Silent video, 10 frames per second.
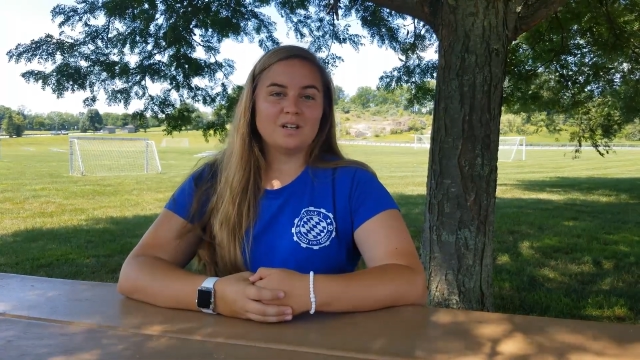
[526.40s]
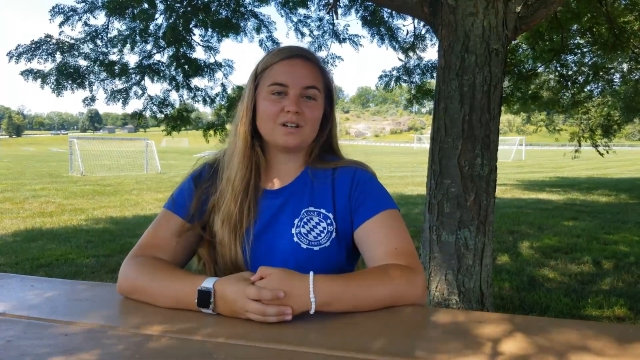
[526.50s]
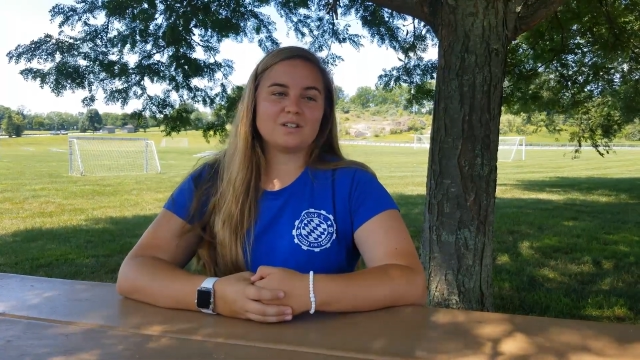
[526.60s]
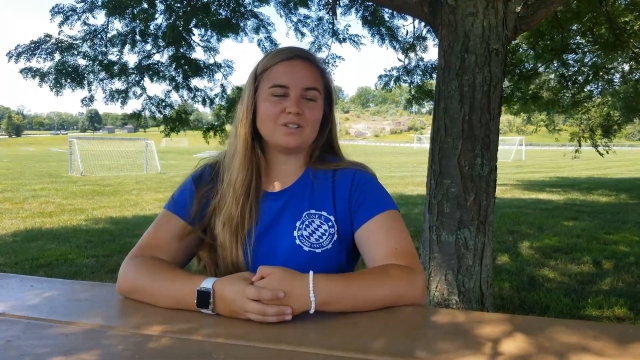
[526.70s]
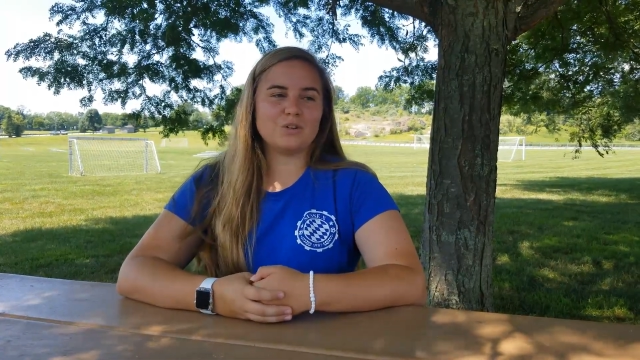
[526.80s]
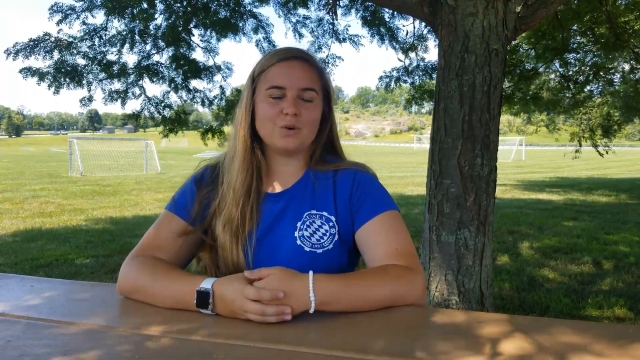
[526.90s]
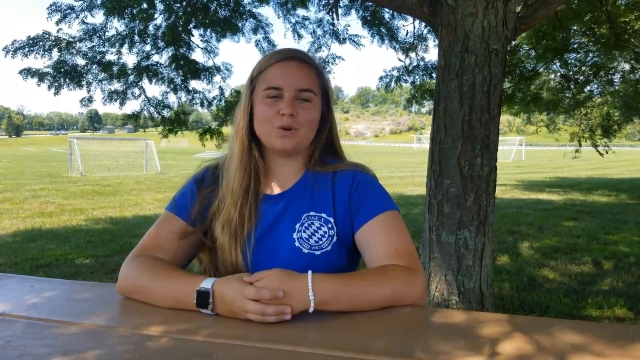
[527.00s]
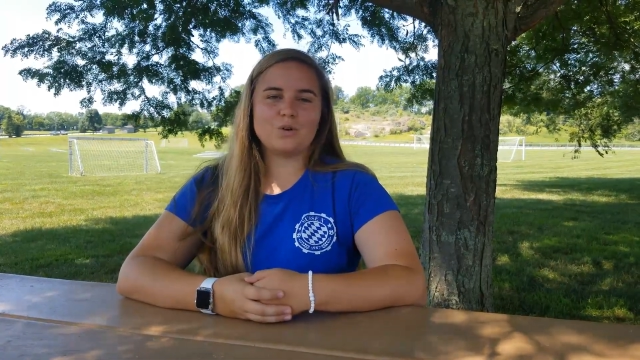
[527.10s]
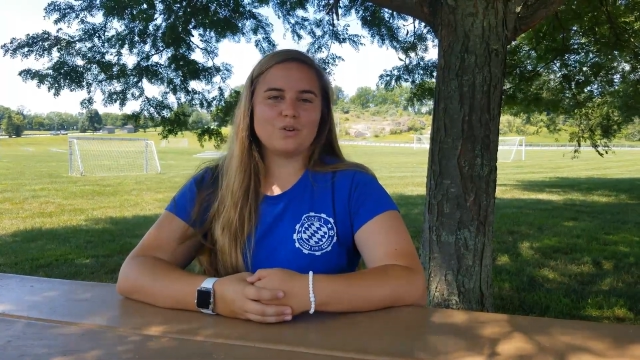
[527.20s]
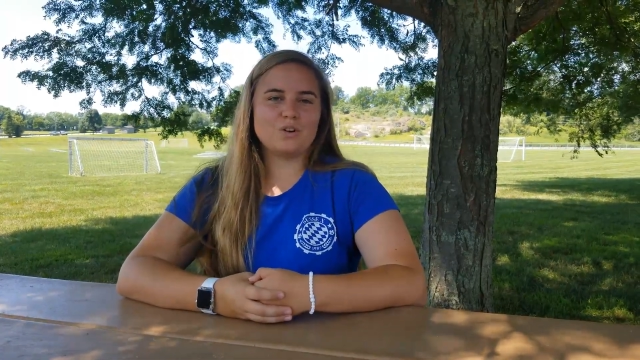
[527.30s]
Because you,
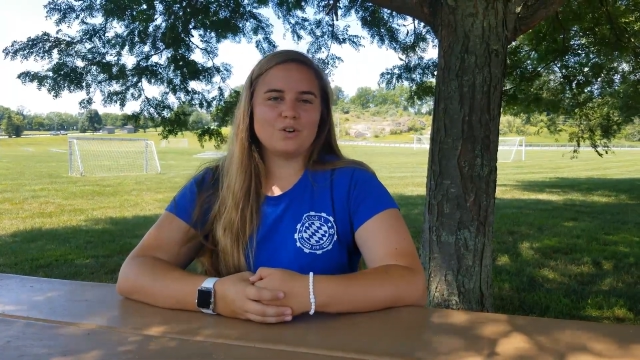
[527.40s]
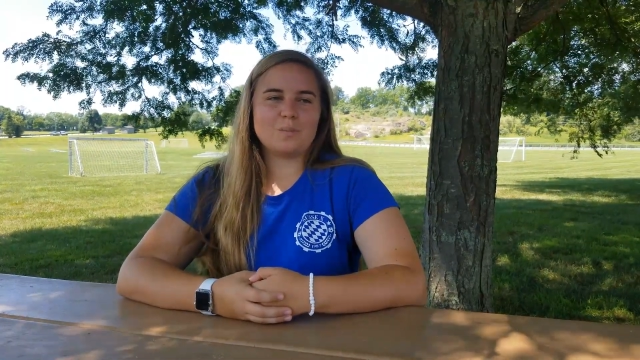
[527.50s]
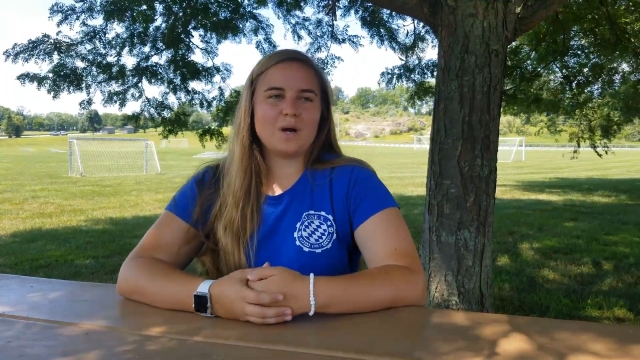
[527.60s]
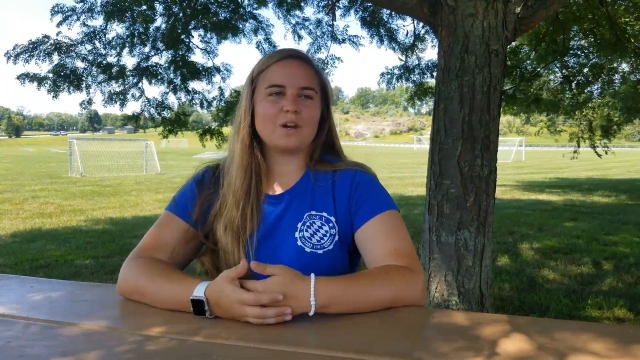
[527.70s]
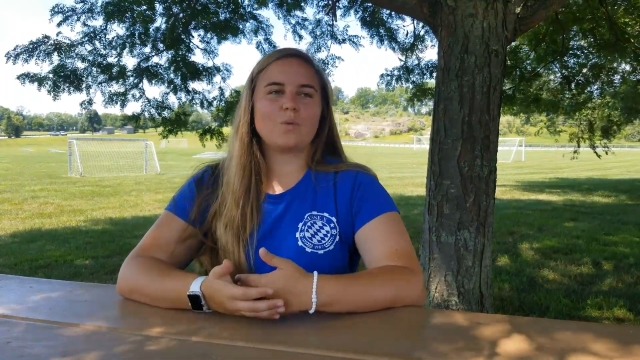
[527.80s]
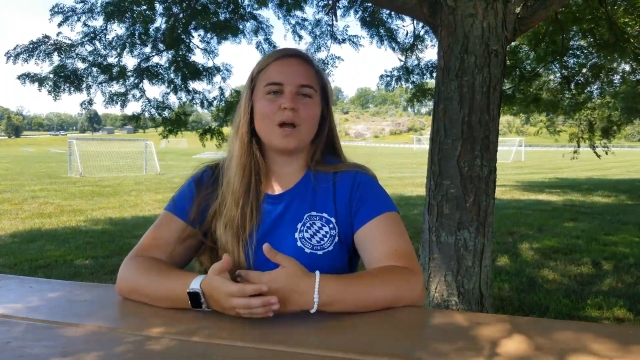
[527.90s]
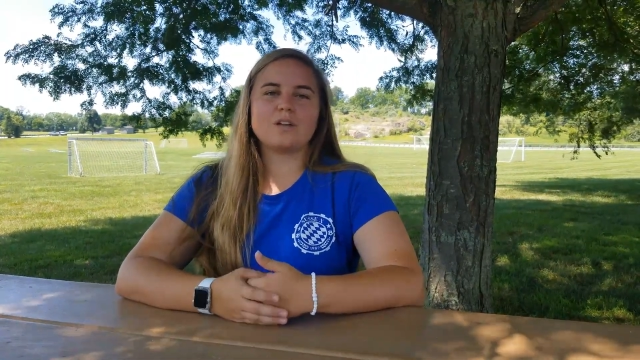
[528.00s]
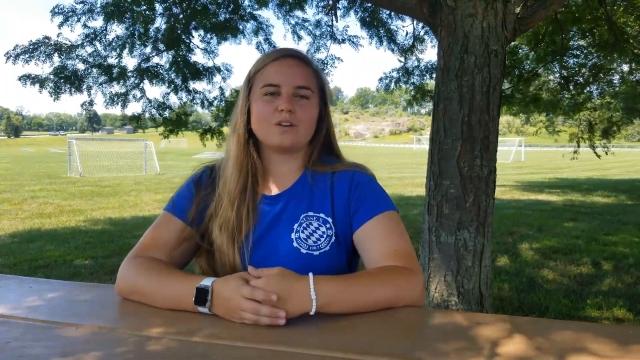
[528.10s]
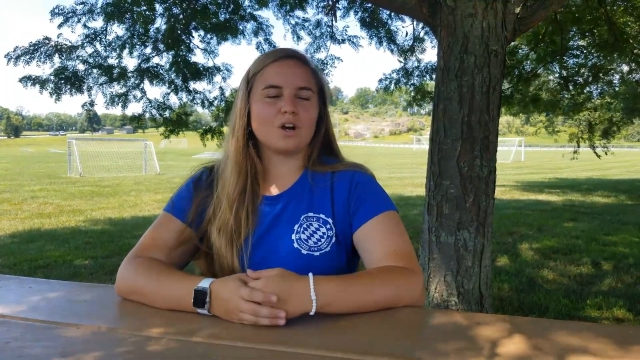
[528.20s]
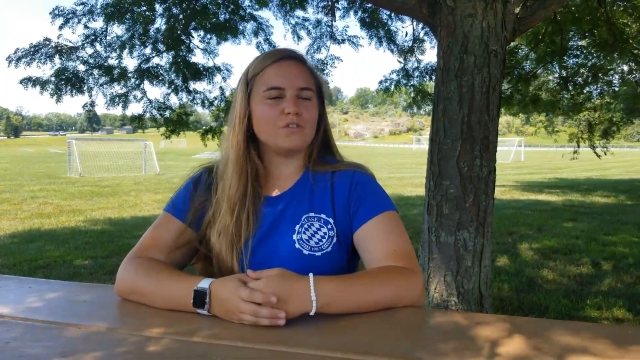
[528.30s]
no matter where
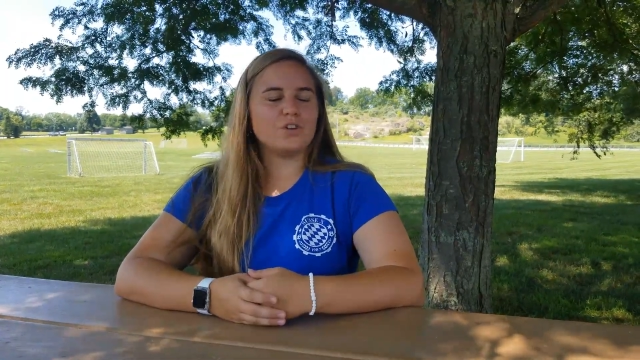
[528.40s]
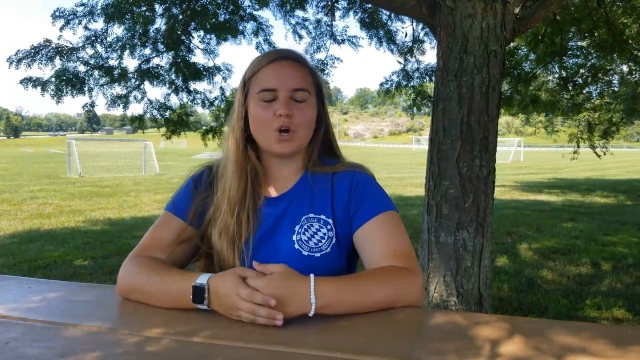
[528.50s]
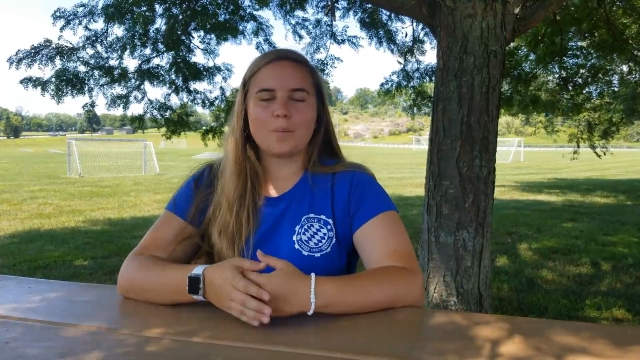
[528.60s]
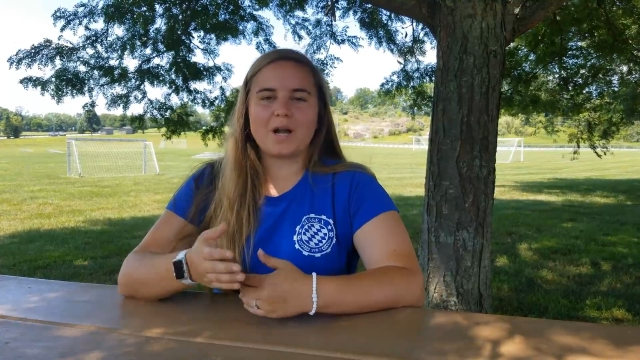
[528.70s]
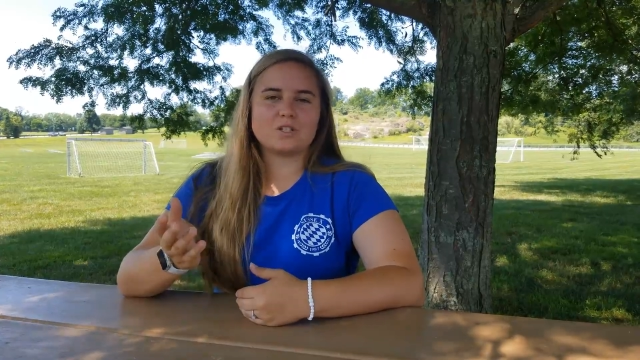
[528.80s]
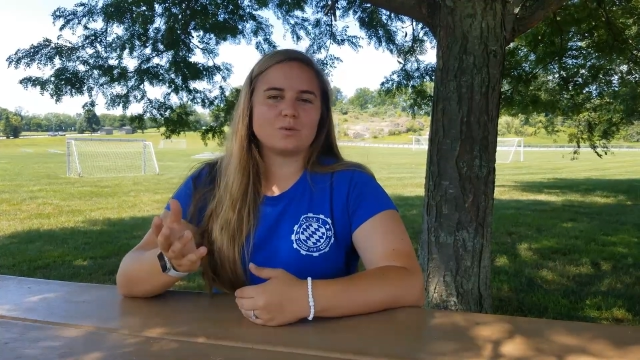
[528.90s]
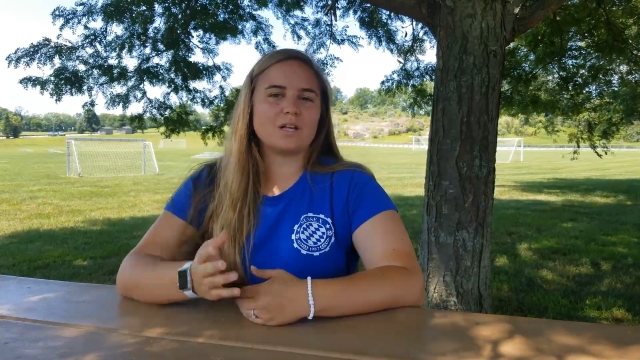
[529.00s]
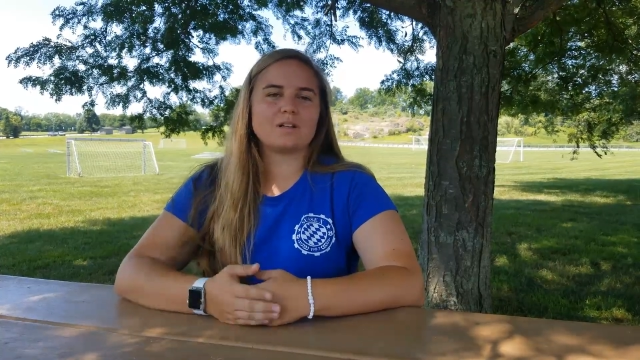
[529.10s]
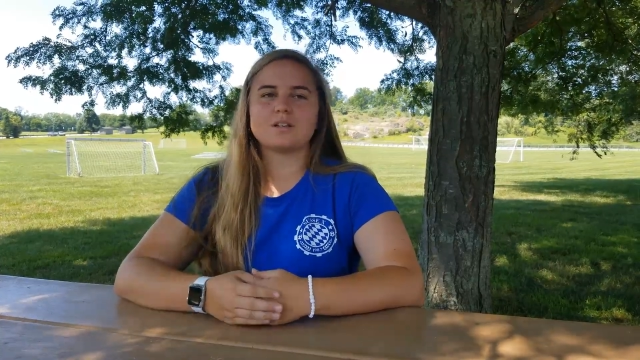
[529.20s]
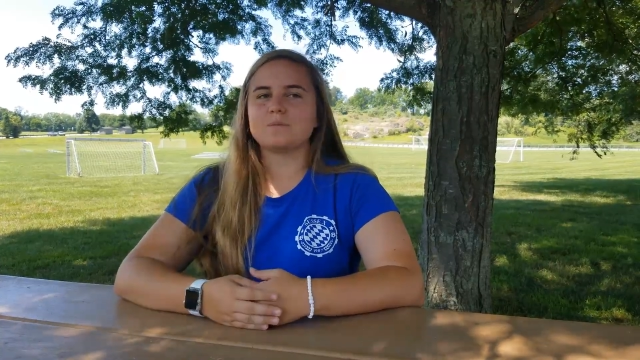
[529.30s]
you go, if you go back to
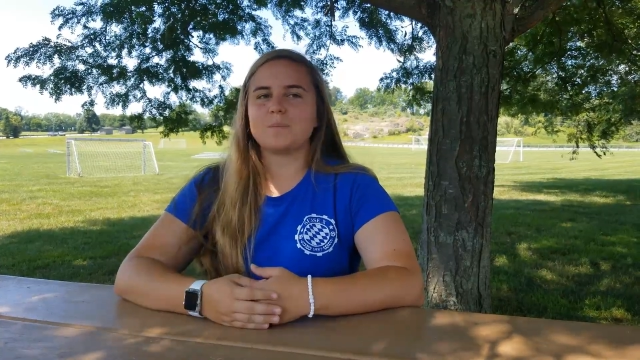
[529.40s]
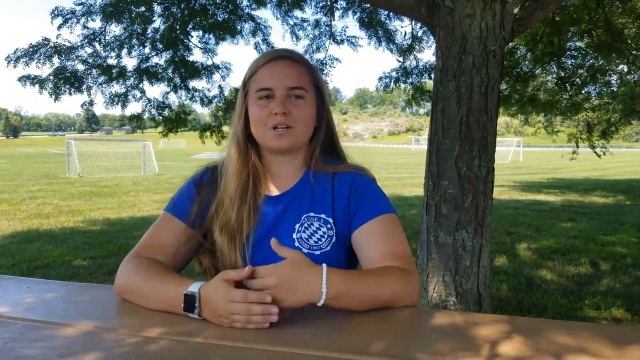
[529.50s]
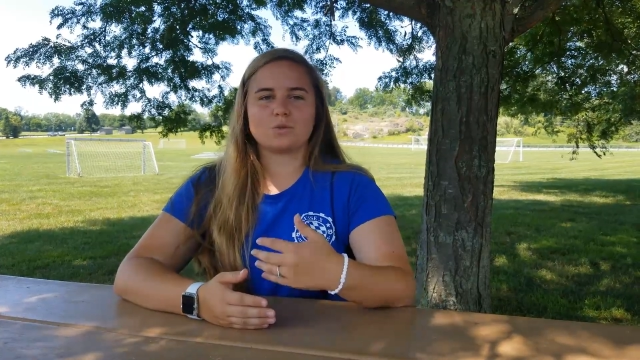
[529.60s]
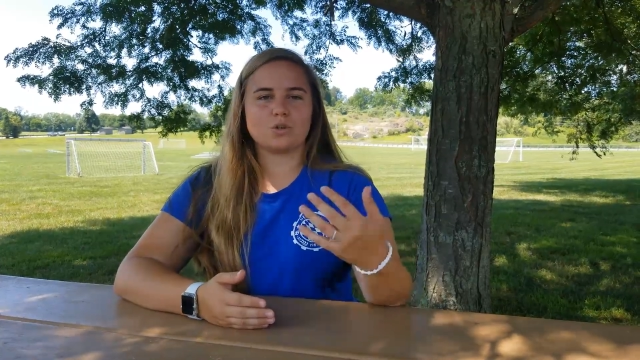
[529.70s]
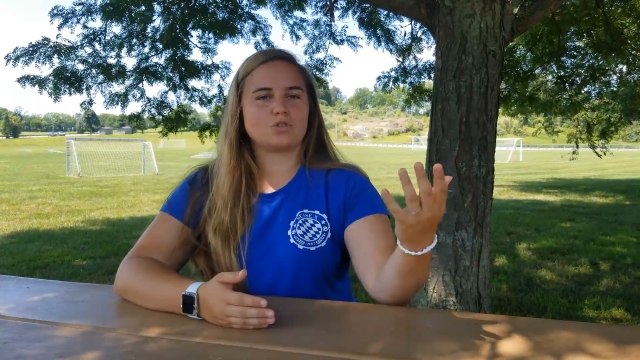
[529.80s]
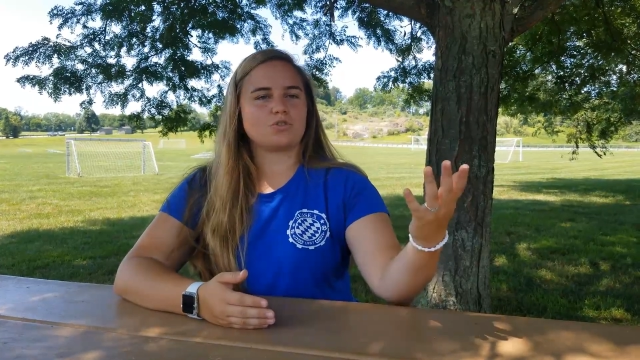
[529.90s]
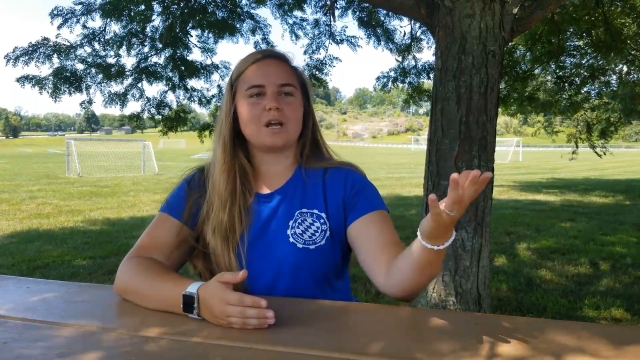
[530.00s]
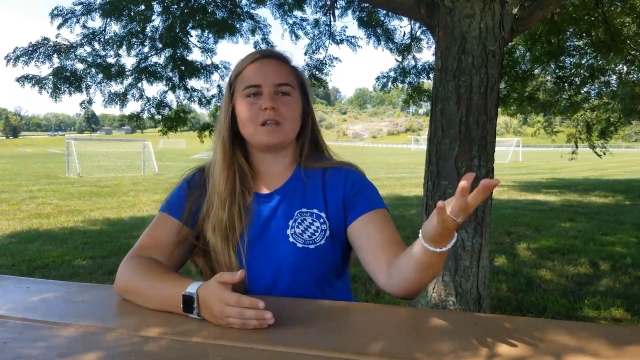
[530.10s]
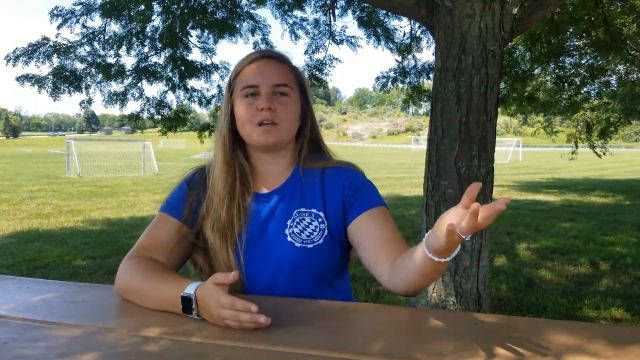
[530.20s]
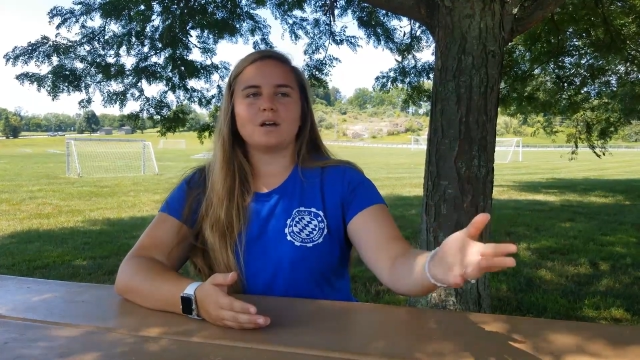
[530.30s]
England, back to
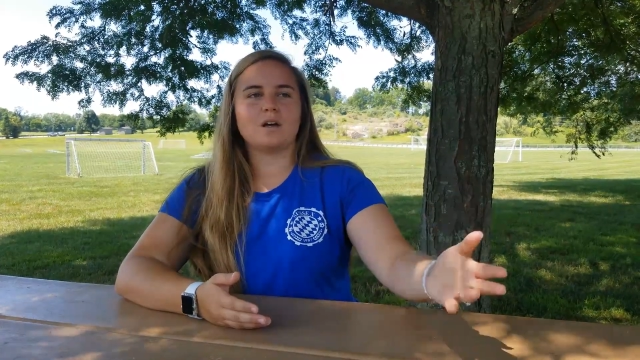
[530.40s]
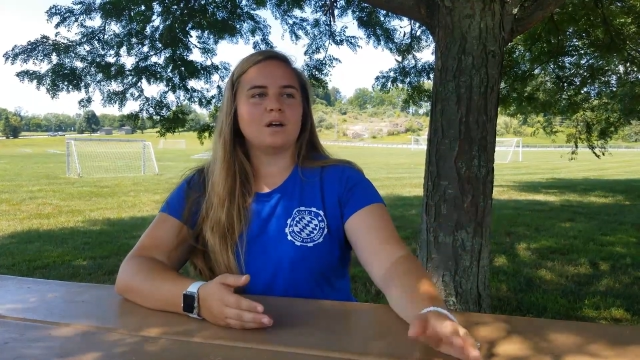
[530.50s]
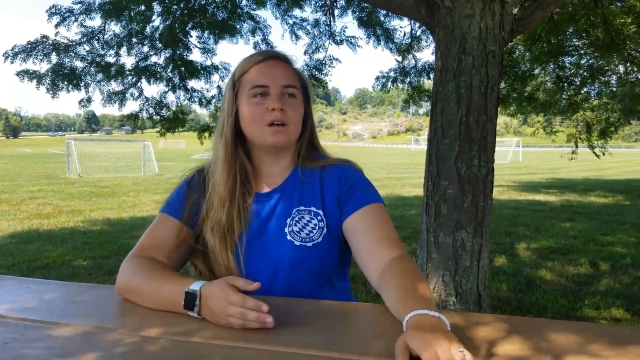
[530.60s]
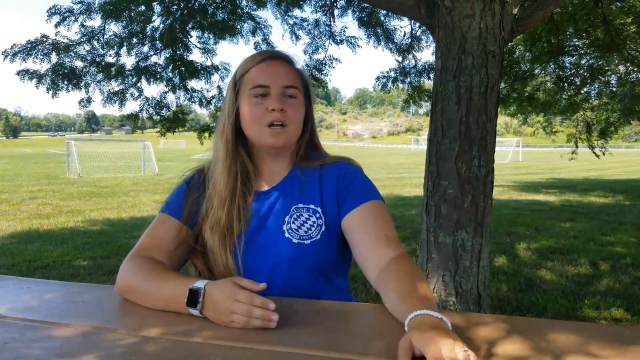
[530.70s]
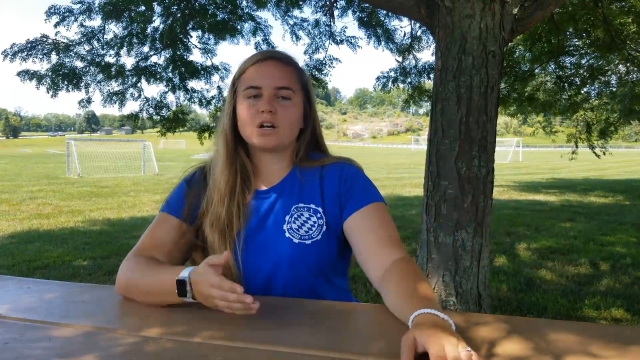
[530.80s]
Australia,